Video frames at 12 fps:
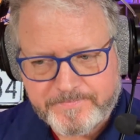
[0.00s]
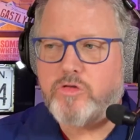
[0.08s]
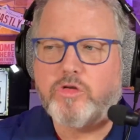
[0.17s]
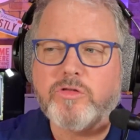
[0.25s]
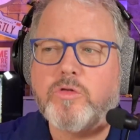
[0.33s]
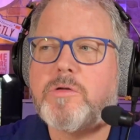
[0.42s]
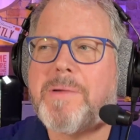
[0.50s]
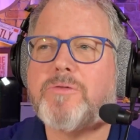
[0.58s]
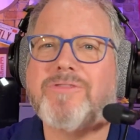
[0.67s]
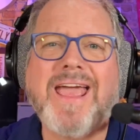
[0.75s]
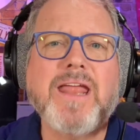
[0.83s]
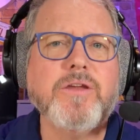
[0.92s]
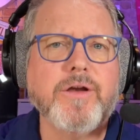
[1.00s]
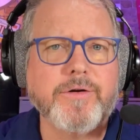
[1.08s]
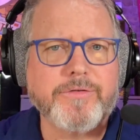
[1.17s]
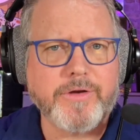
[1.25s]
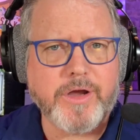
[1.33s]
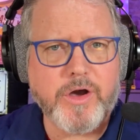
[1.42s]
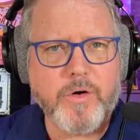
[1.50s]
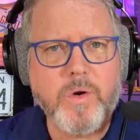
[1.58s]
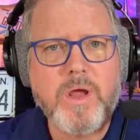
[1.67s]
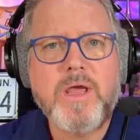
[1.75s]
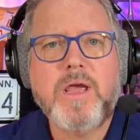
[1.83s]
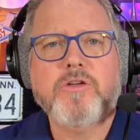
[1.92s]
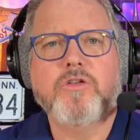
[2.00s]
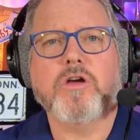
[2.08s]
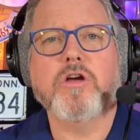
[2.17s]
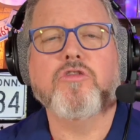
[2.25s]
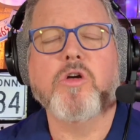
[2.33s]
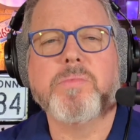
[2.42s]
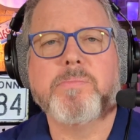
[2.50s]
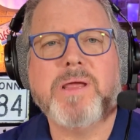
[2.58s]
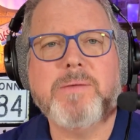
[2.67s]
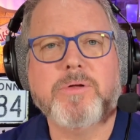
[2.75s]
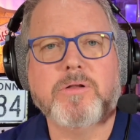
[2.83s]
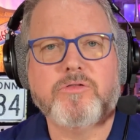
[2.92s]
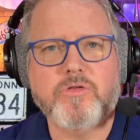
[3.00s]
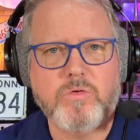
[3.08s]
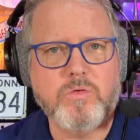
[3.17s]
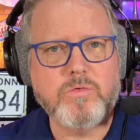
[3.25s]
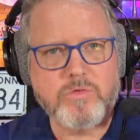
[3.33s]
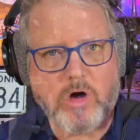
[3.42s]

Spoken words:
So this was about 10 years ago. Took a group of people to the